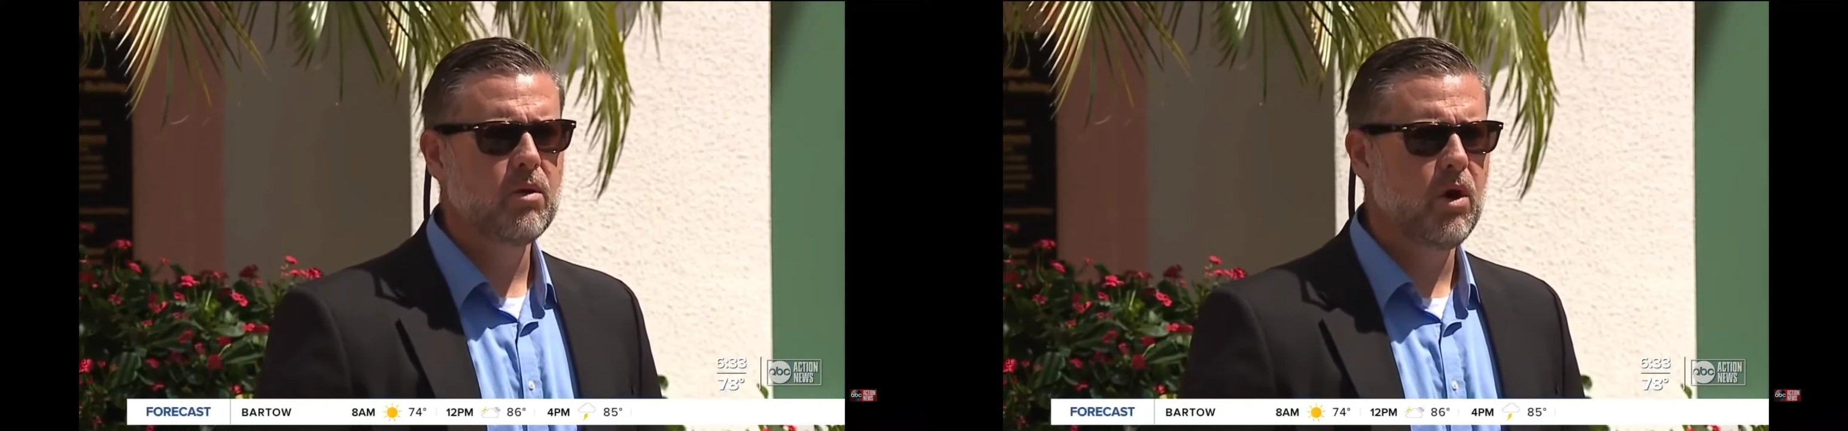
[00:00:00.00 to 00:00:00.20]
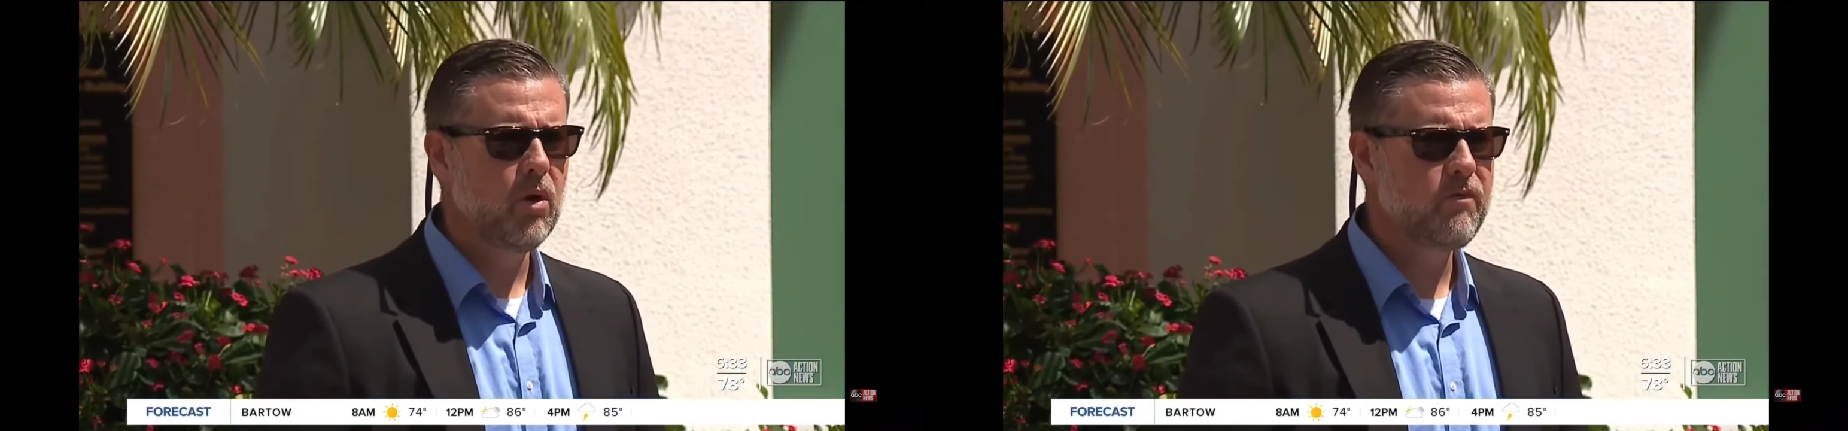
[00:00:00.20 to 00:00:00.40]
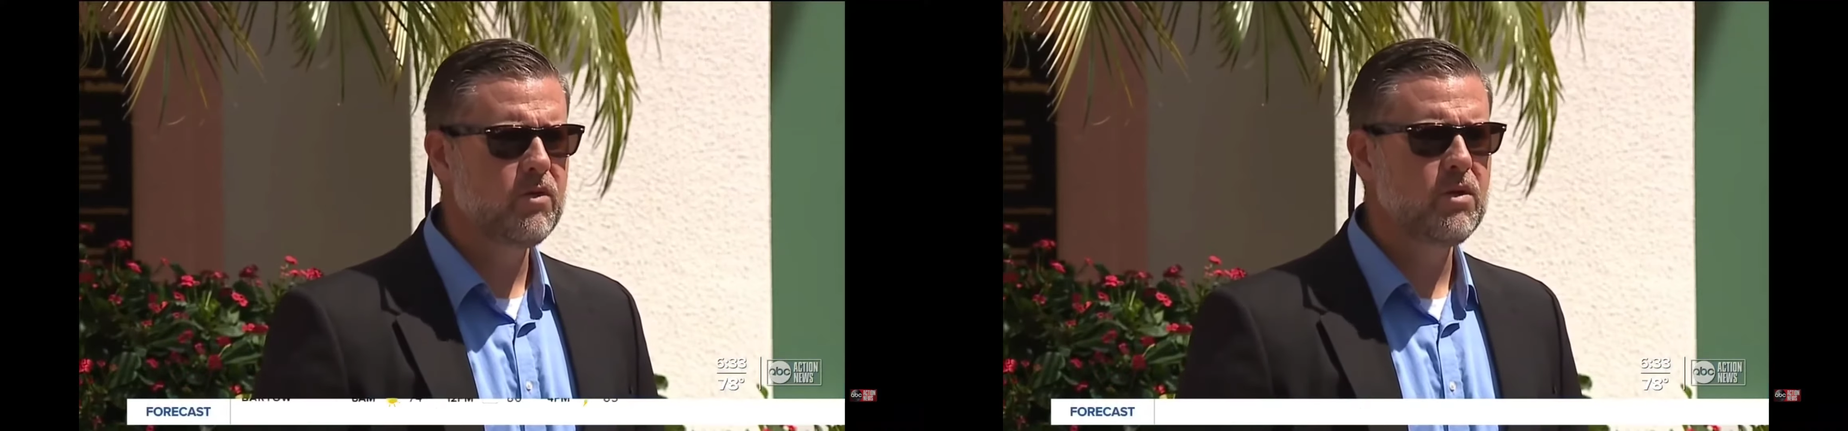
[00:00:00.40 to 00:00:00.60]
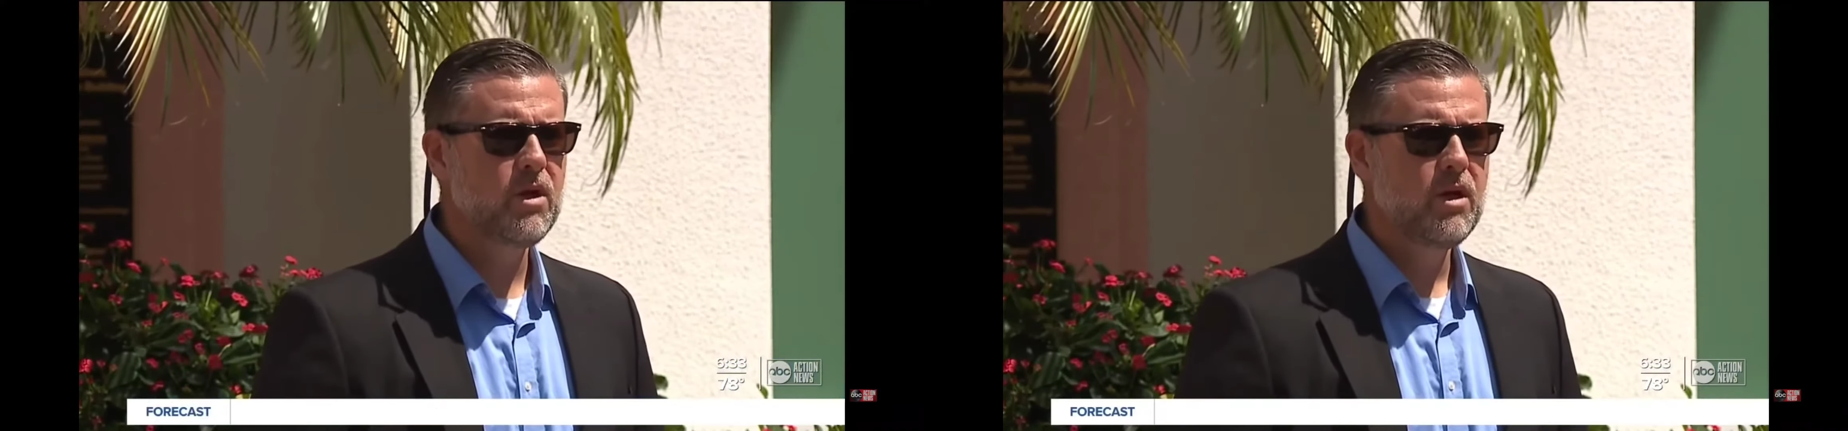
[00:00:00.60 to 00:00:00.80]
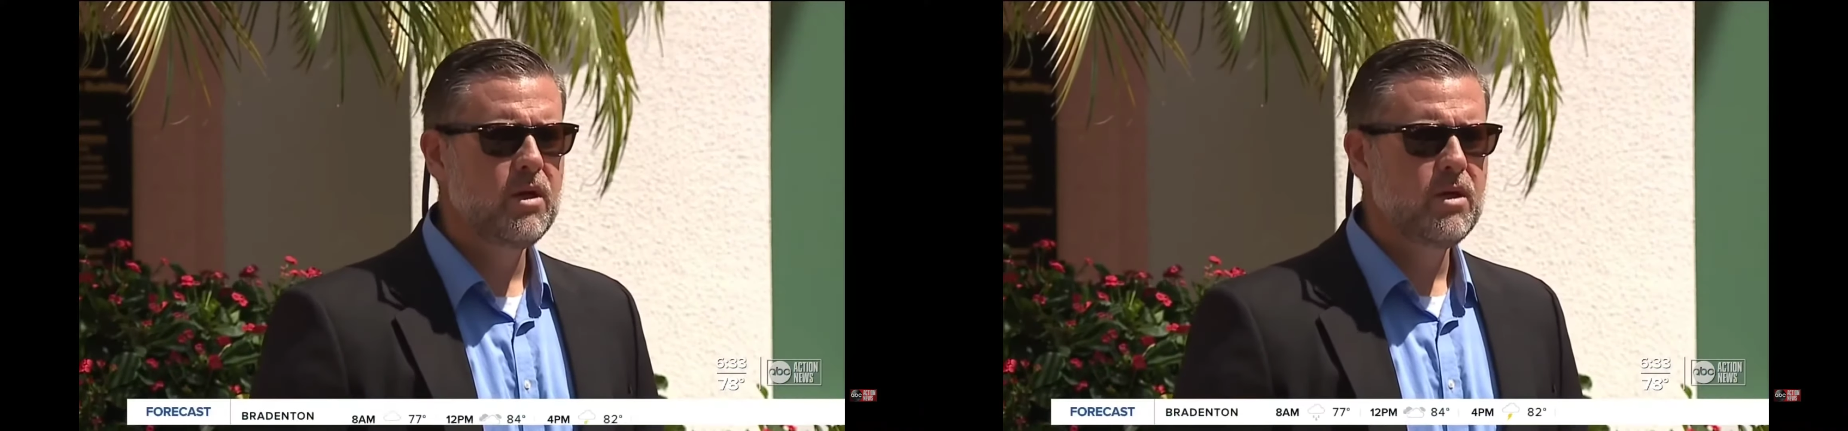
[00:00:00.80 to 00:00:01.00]

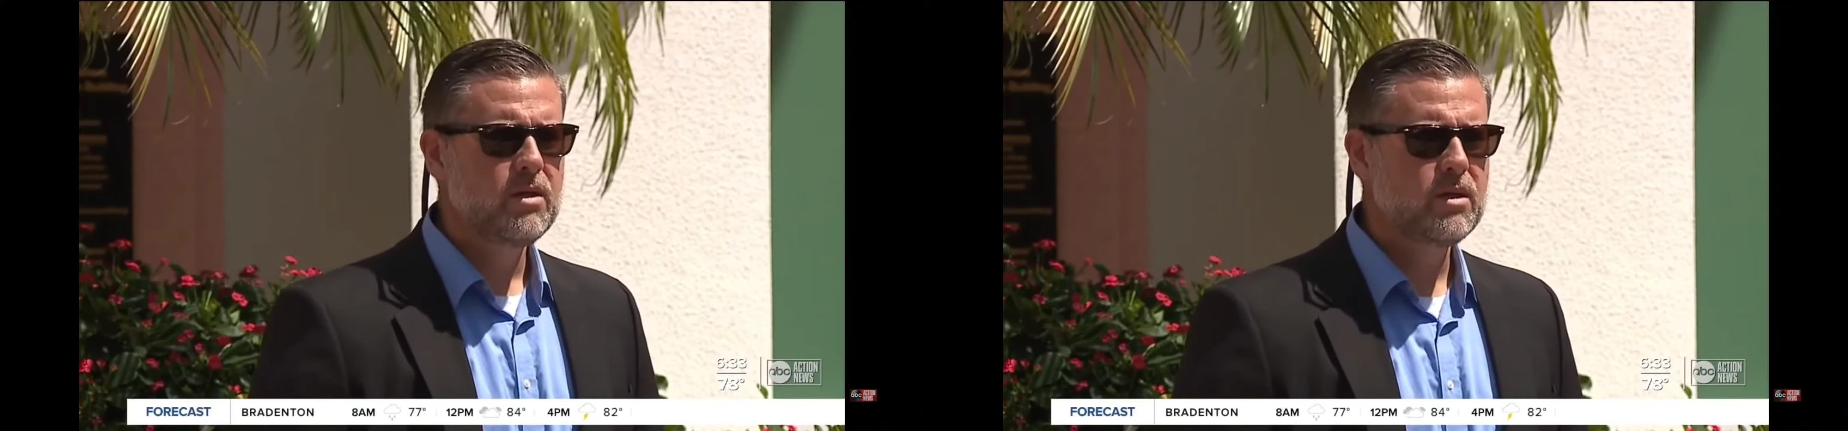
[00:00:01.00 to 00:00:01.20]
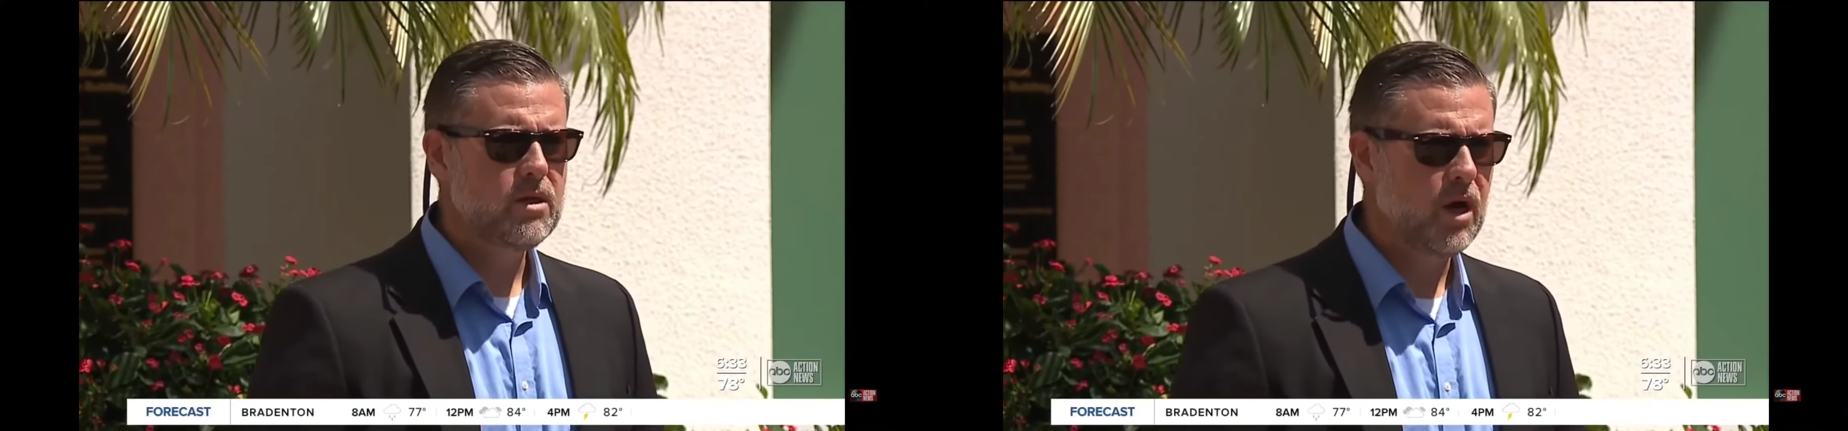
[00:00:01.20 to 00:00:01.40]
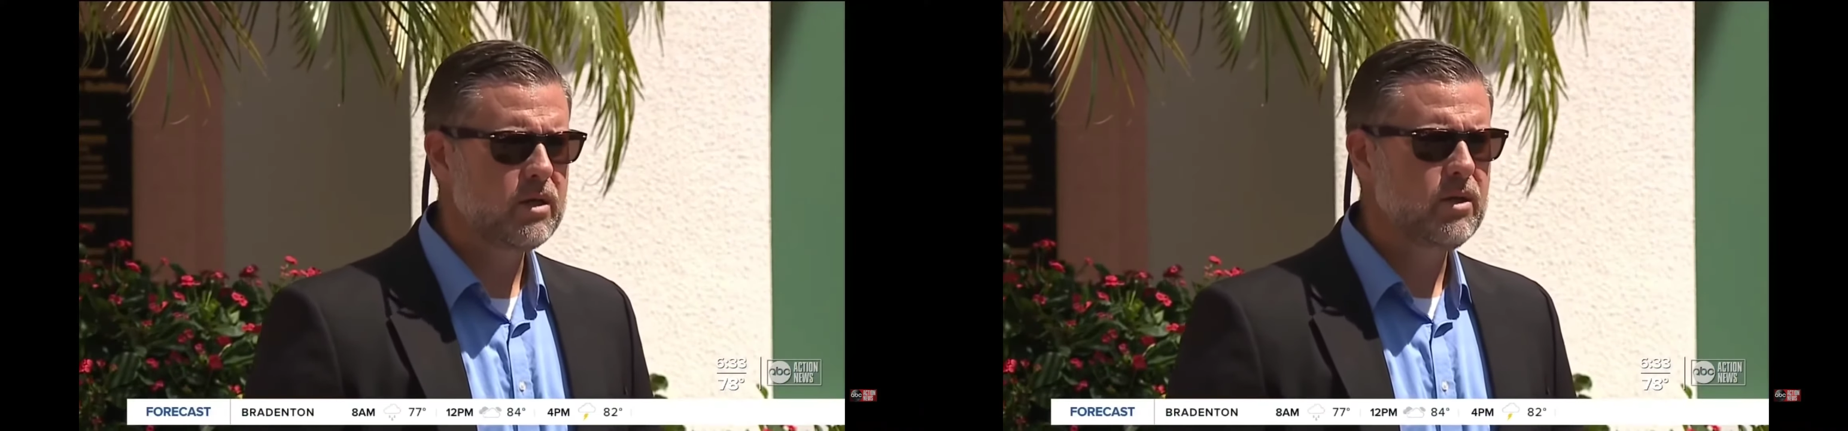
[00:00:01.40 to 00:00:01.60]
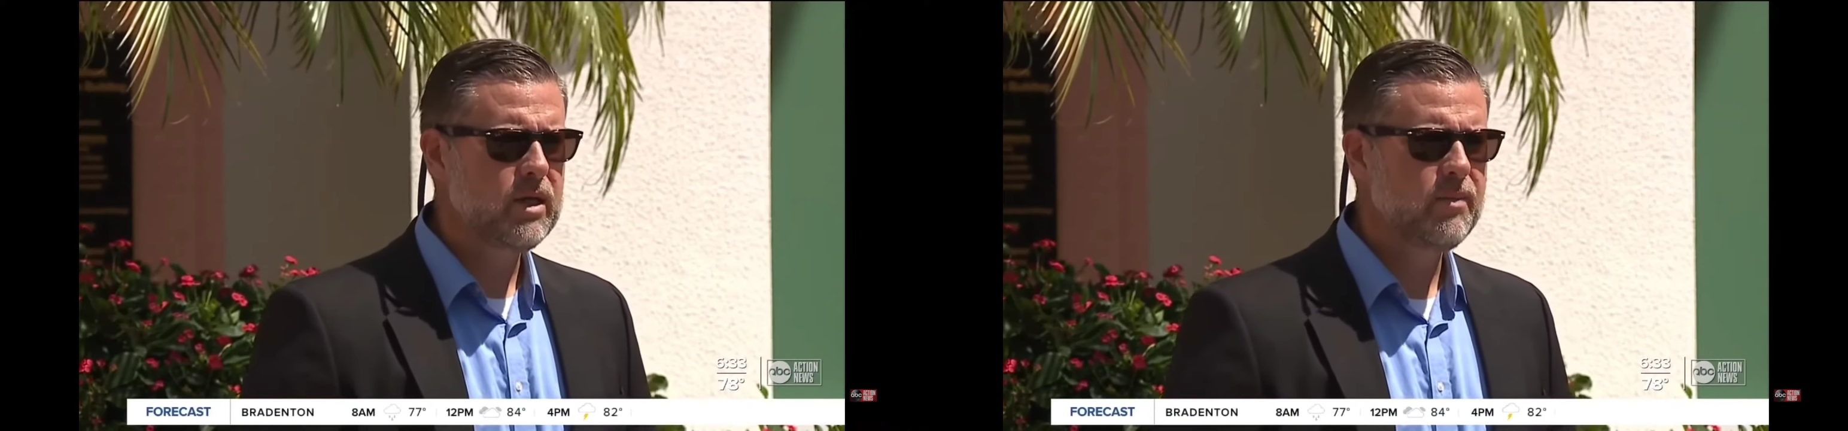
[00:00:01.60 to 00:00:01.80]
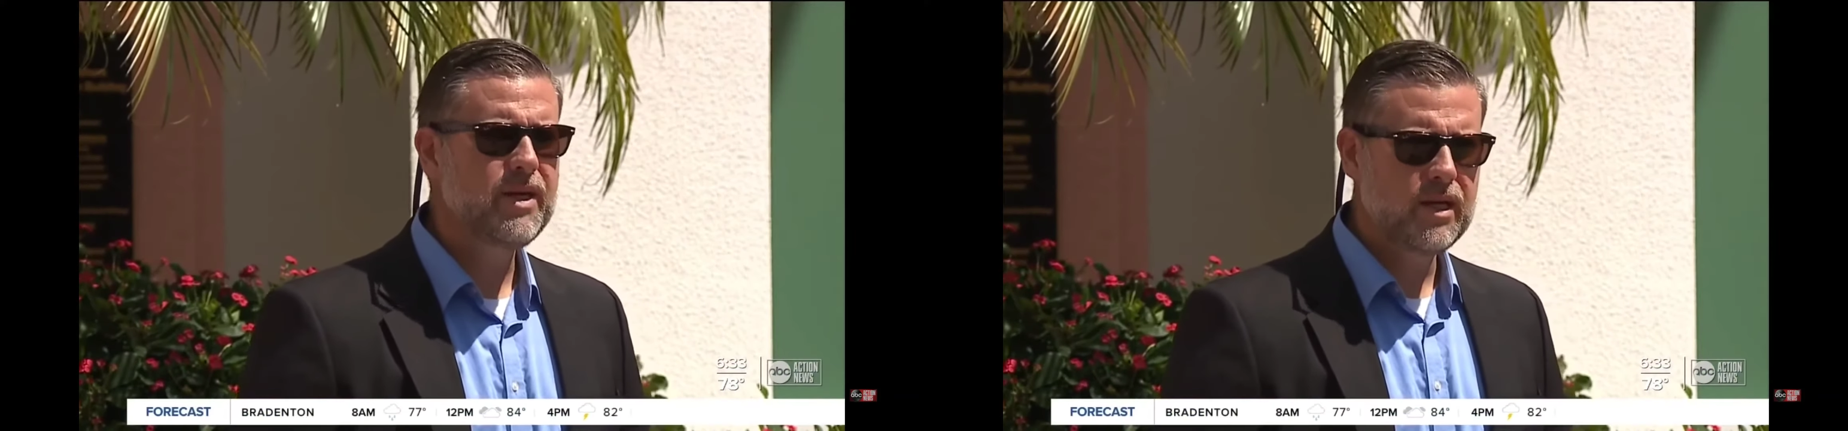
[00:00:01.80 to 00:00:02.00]
hopeful to talk to him.